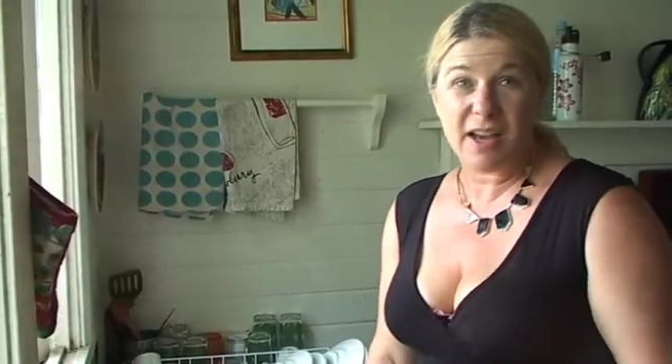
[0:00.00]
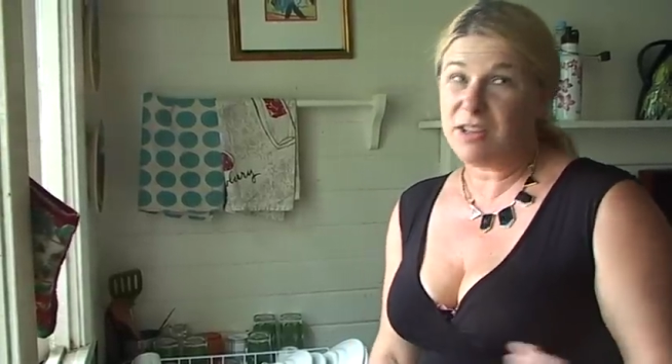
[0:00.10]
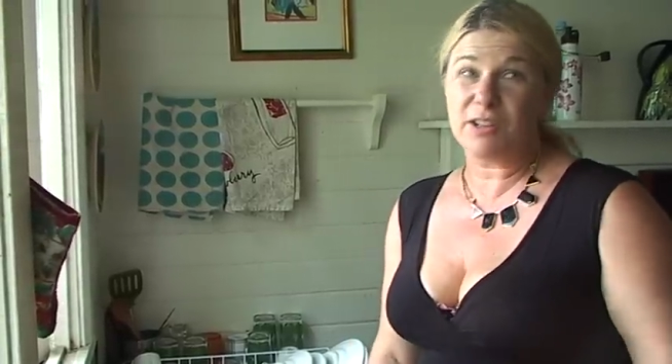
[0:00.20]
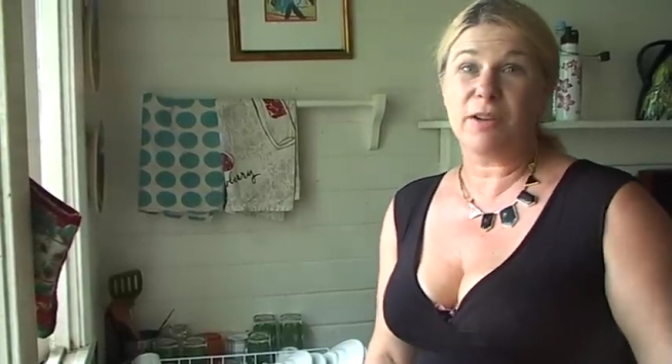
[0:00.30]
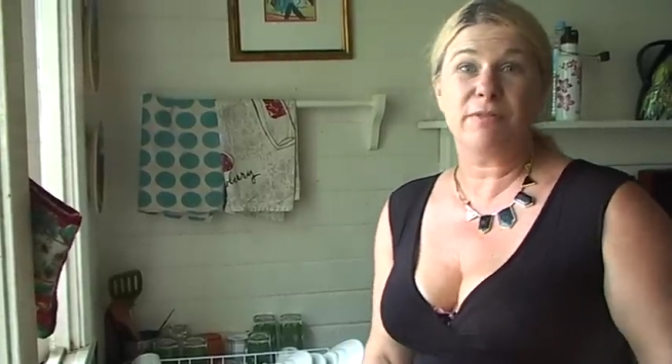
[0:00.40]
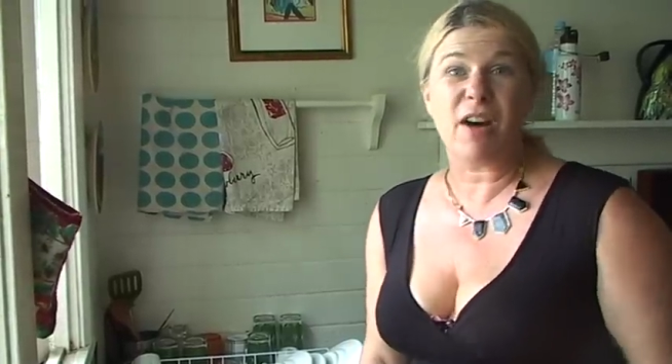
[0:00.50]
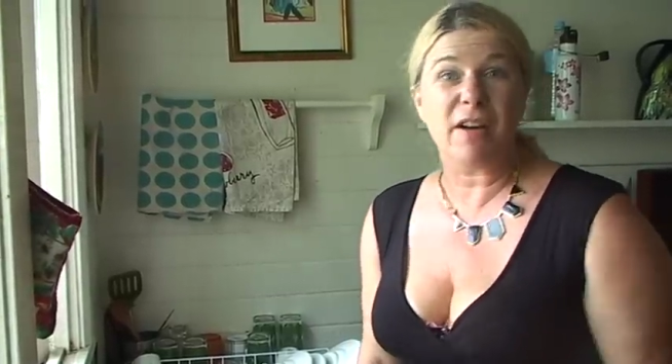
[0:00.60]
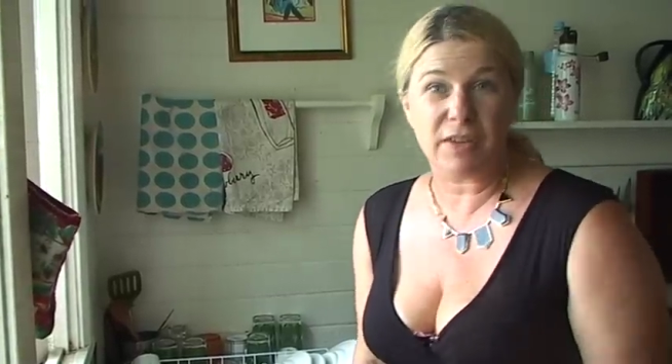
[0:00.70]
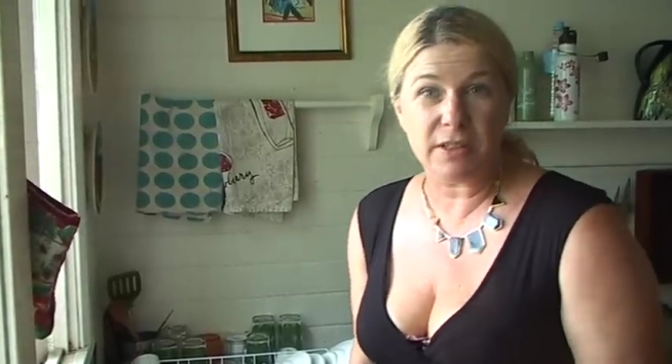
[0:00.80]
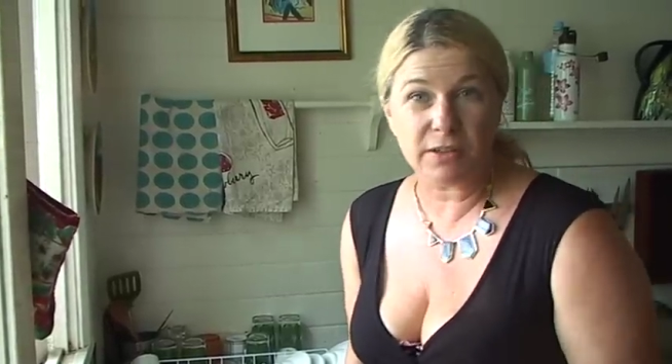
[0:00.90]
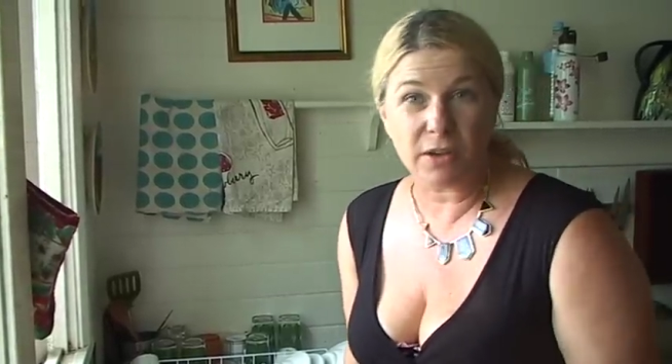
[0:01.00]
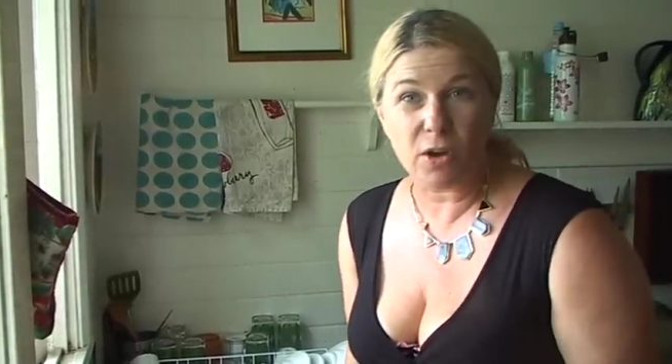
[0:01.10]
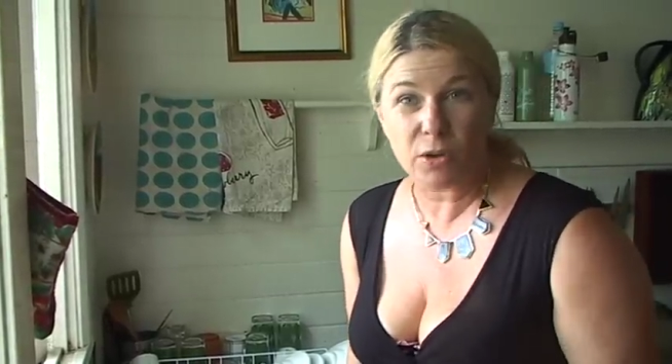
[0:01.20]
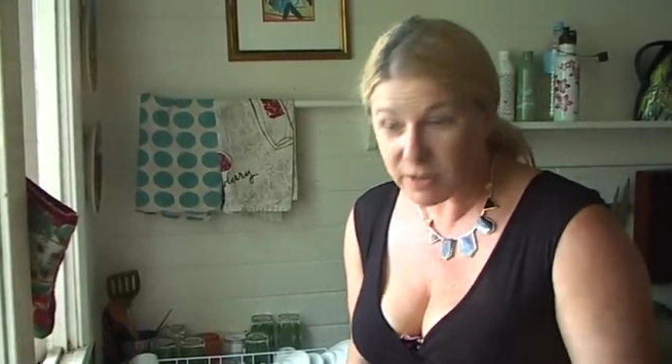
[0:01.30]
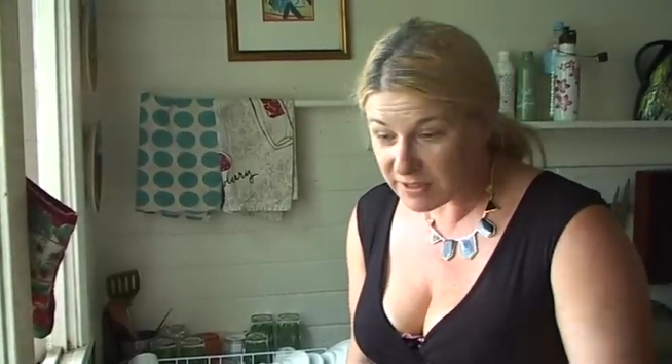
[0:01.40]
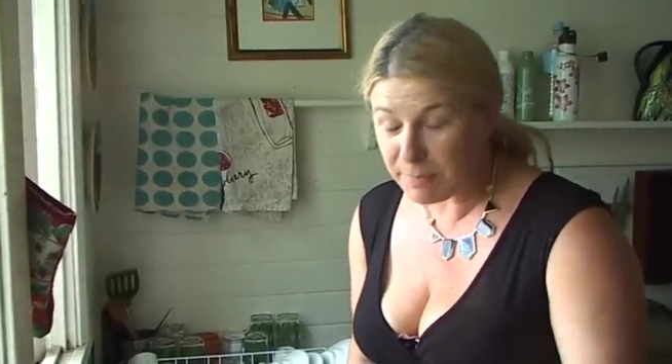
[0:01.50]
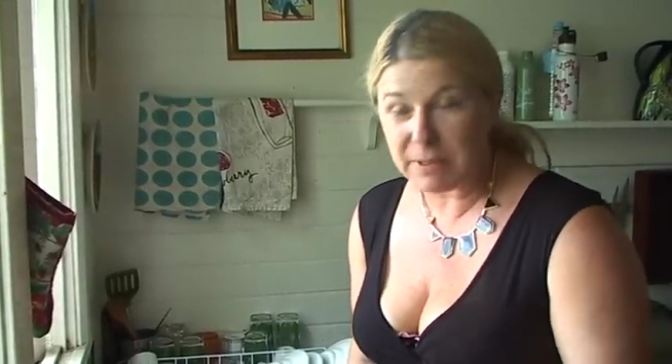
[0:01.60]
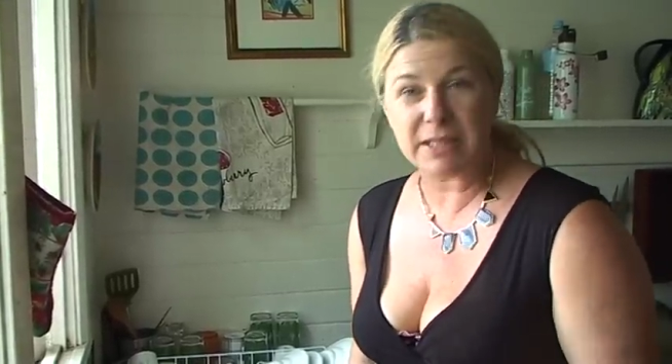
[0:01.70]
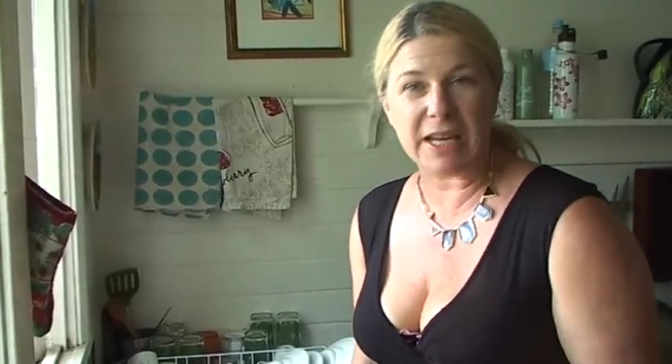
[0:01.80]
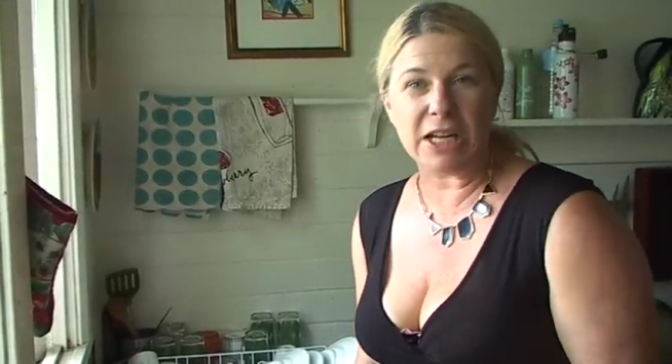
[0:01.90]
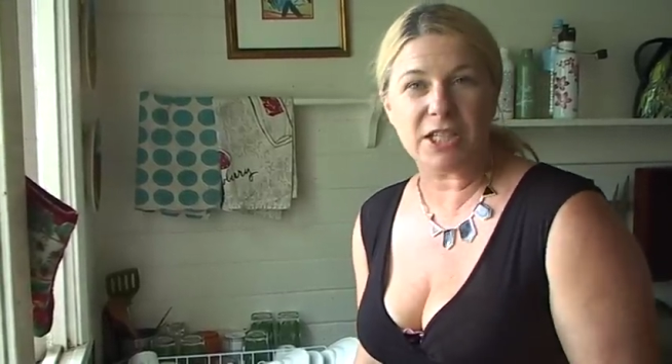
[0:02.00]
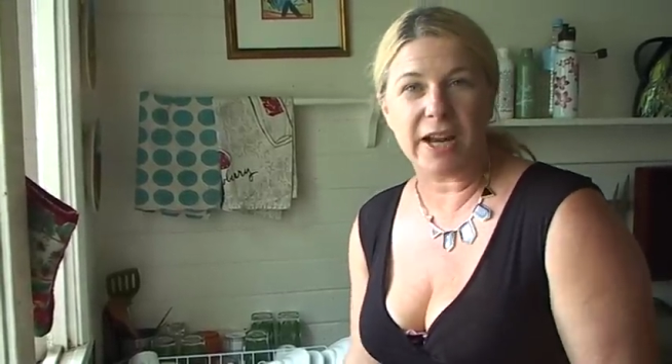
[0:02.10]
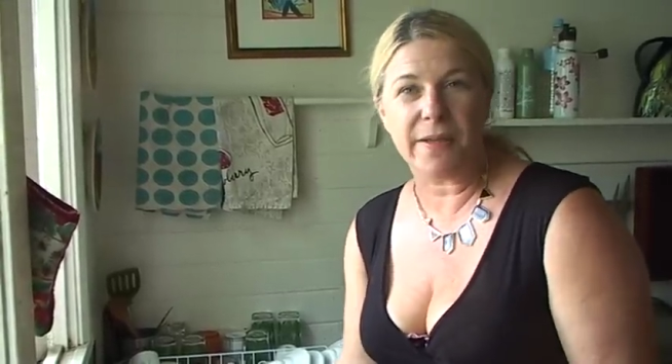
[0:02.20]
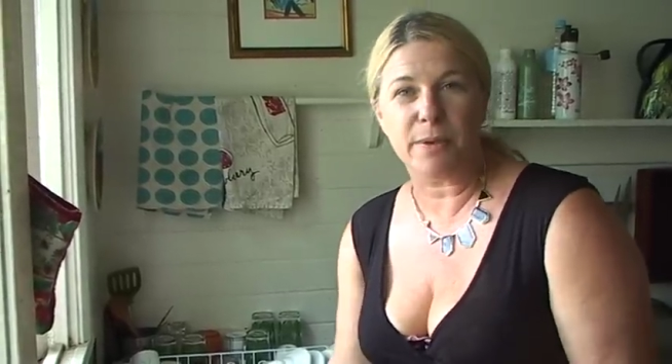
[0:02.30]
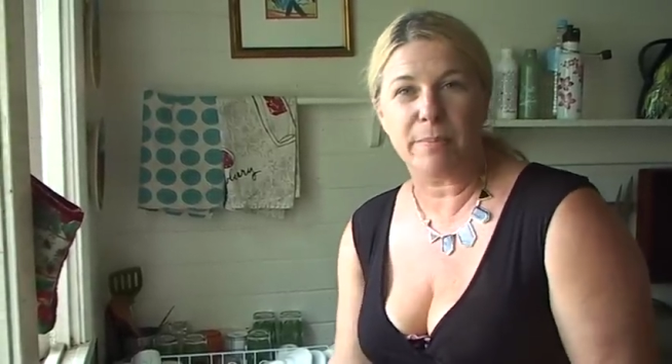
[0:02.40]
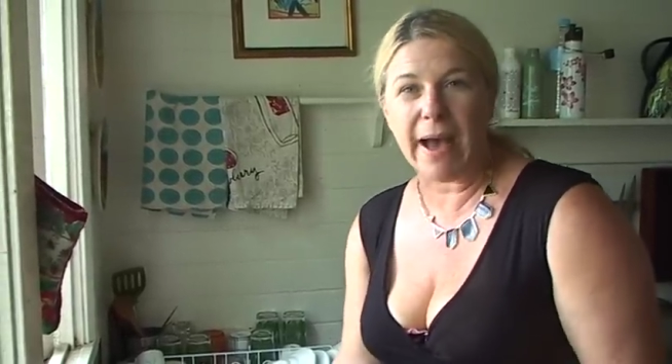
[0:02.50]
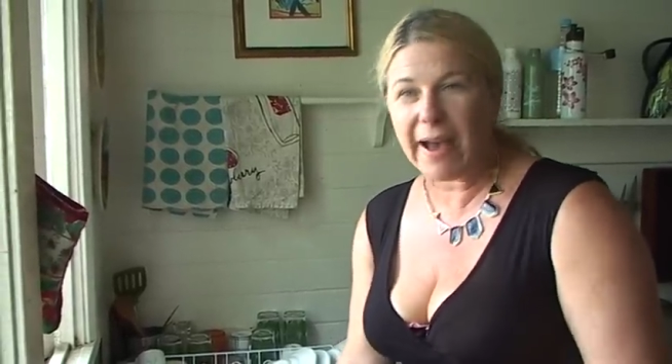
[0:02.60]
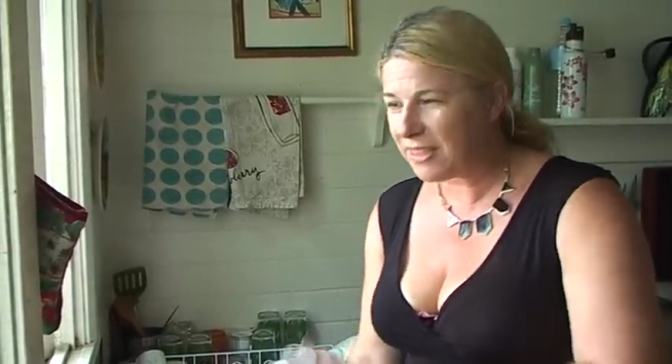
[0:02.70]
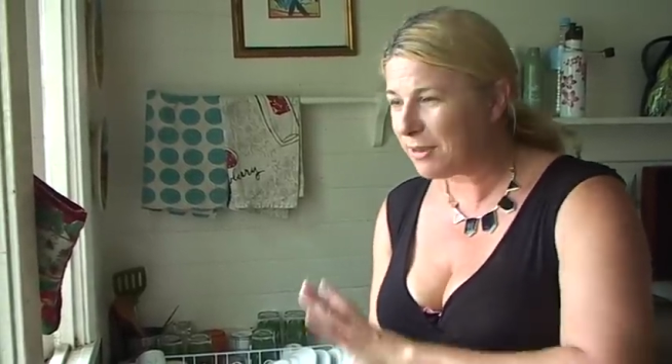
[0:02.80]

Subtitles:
you know, 5 years ago, because they'd be stashed out the back.